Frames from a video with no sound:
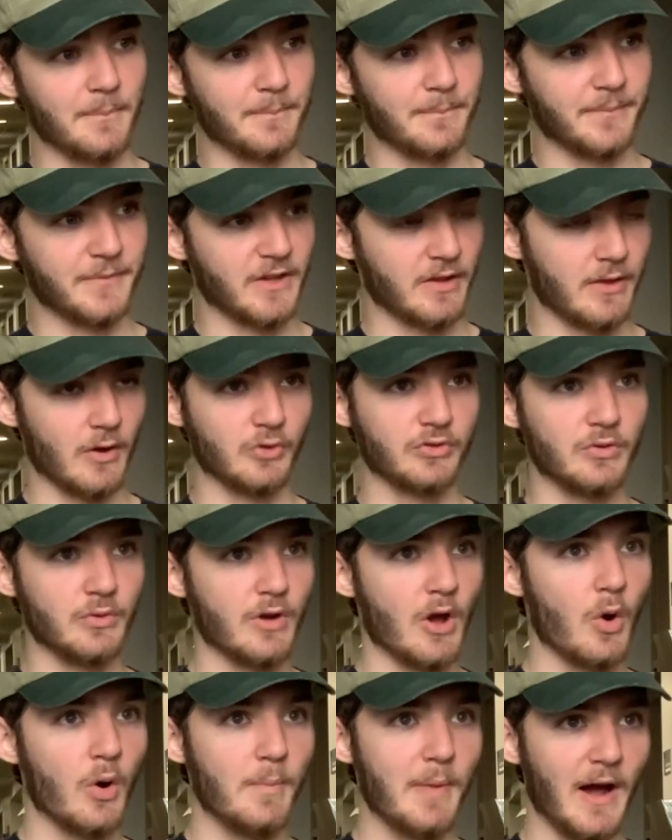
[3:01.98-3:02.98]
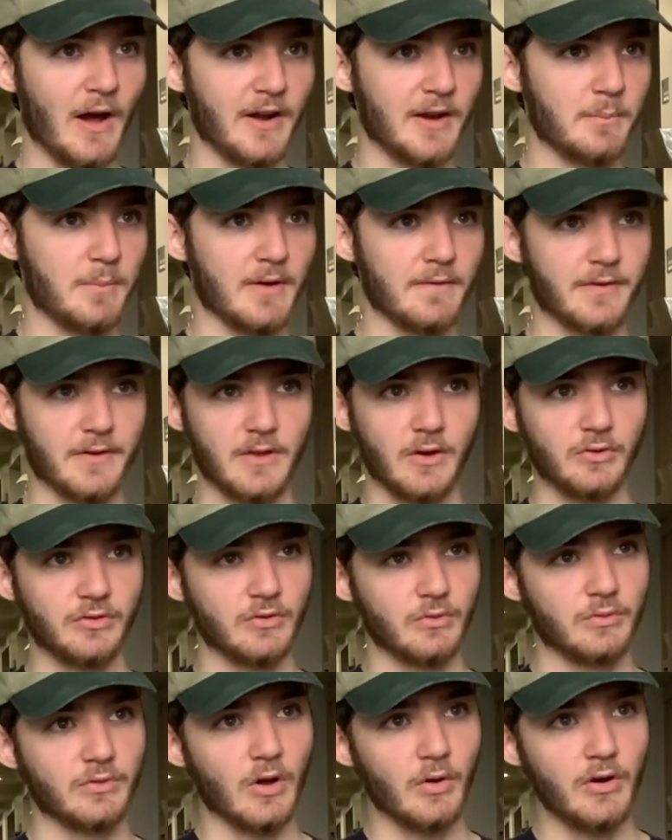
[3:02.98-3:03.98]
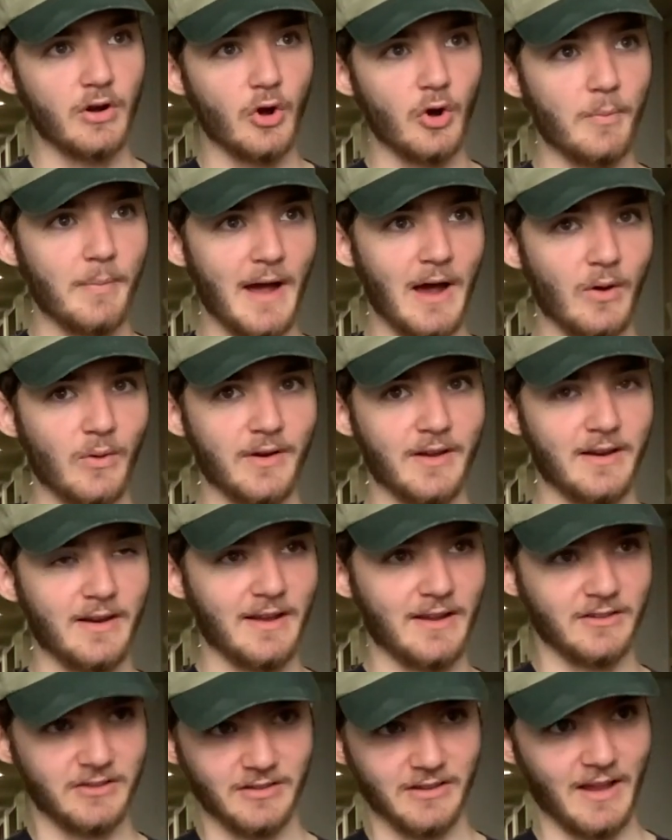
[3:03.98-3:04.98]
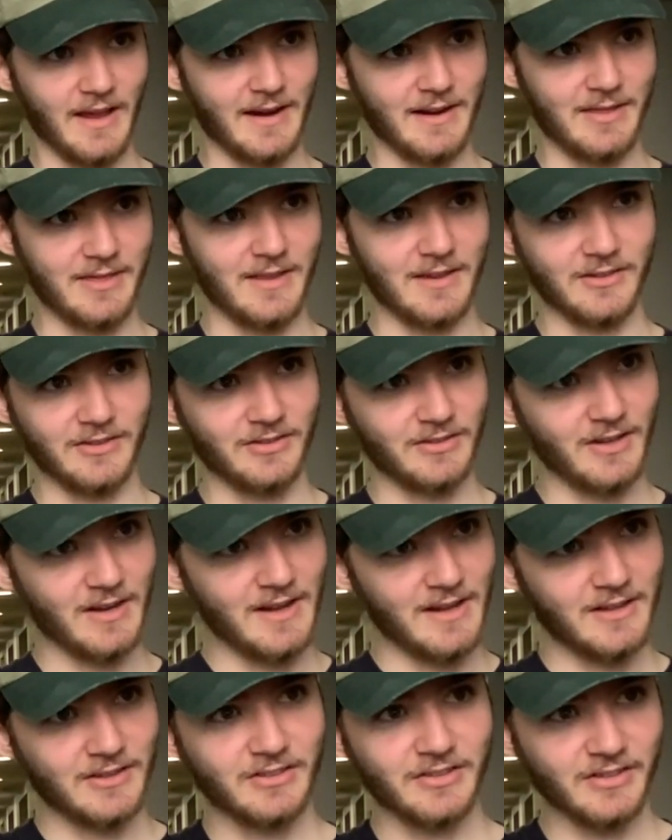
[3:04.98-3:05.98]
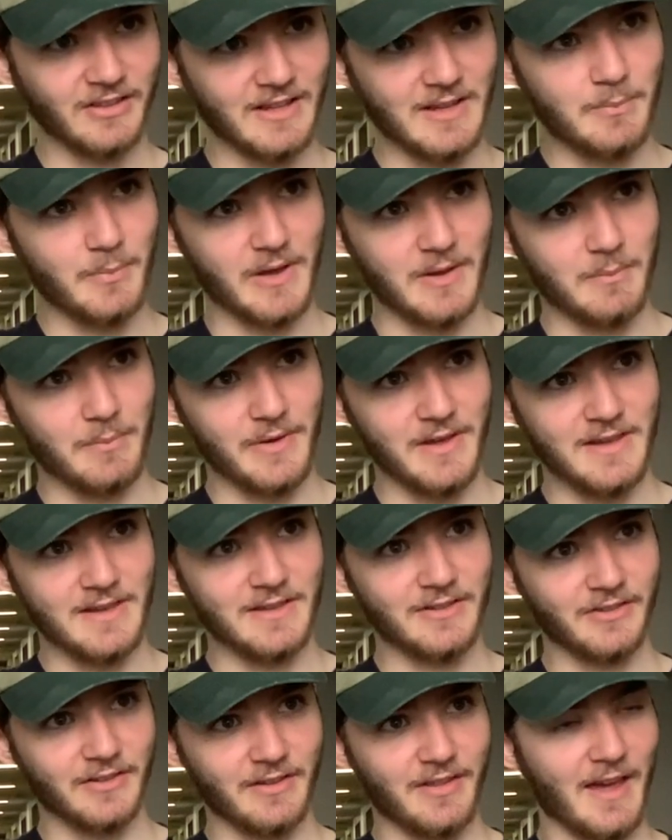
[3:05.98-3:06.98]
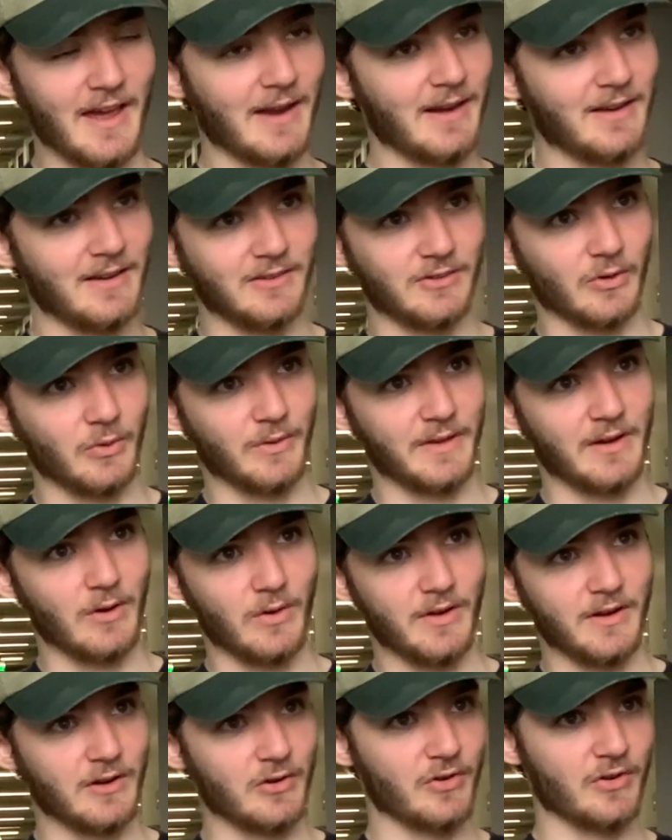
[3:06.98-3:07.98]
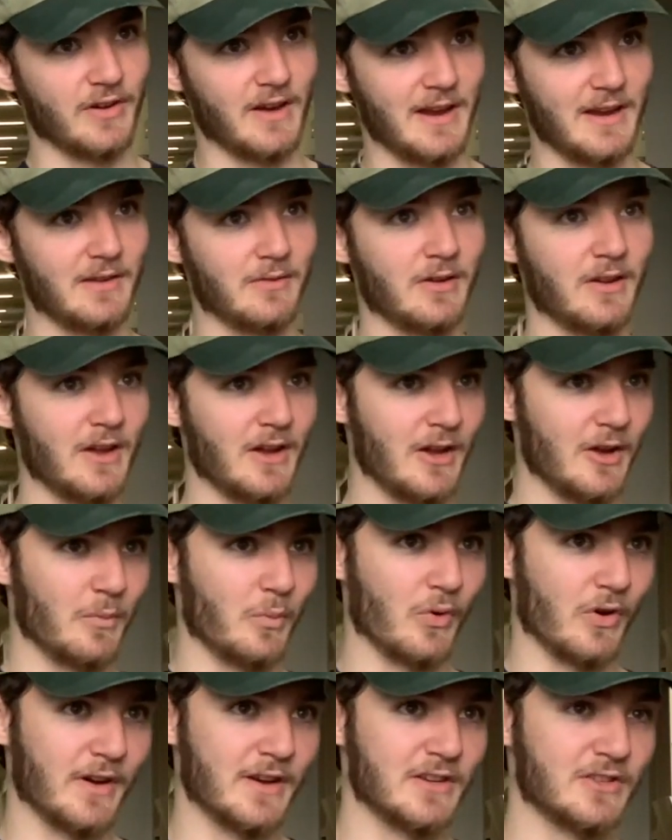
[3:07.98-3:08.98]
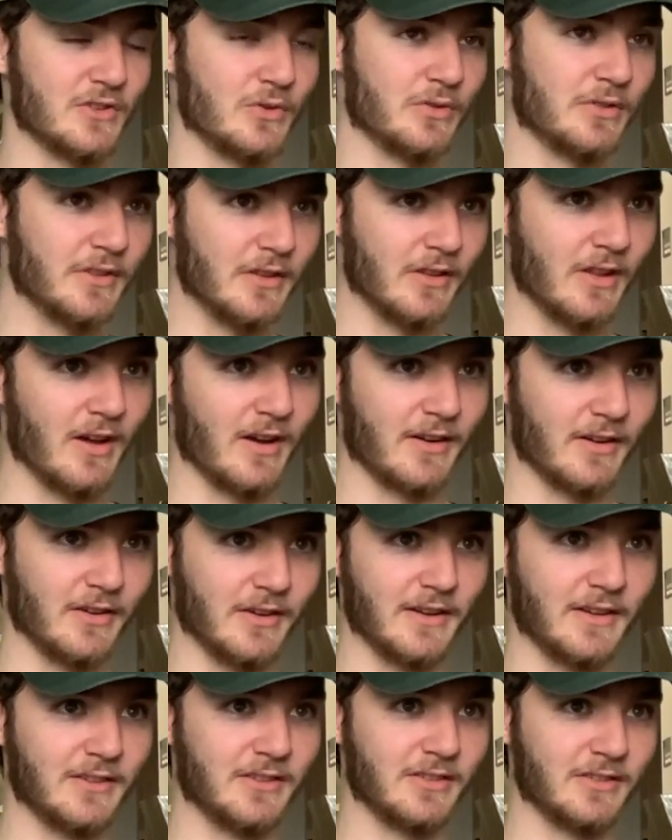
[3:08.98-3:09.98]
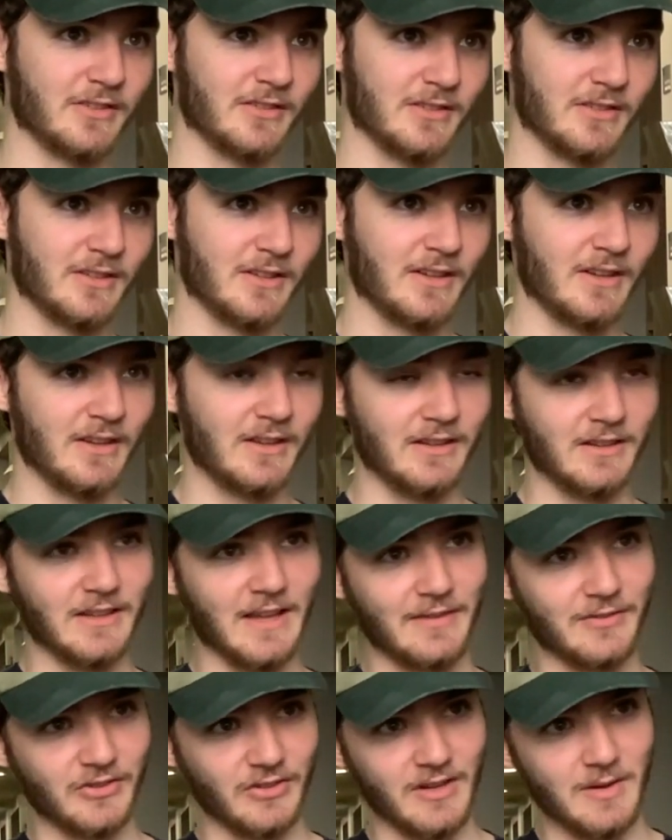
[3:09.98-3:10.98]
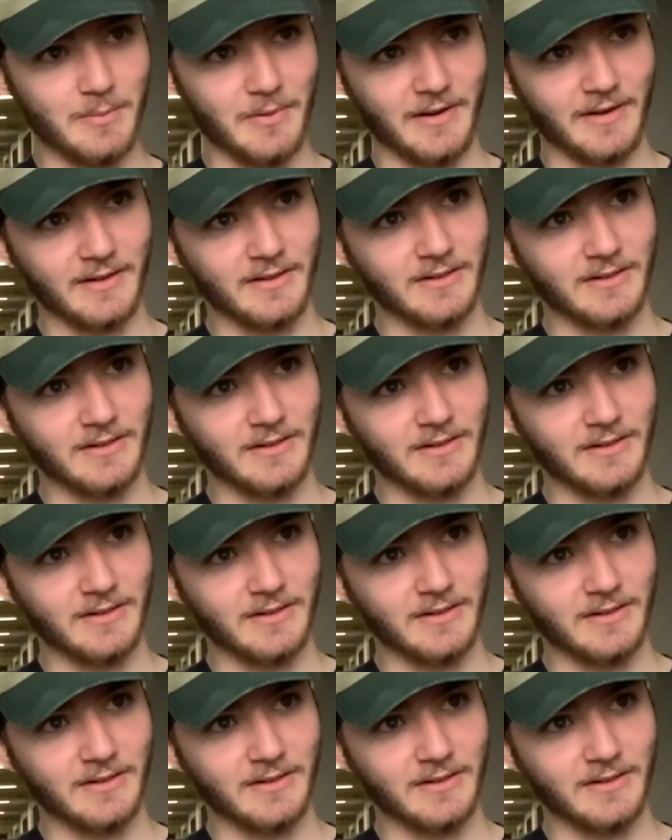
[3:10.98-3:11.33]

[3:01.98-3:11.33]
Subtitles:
to those who know about it, but for those who don't know about it, it's like this sleeping beast that is only going to create more issues the longer it's left sleeping.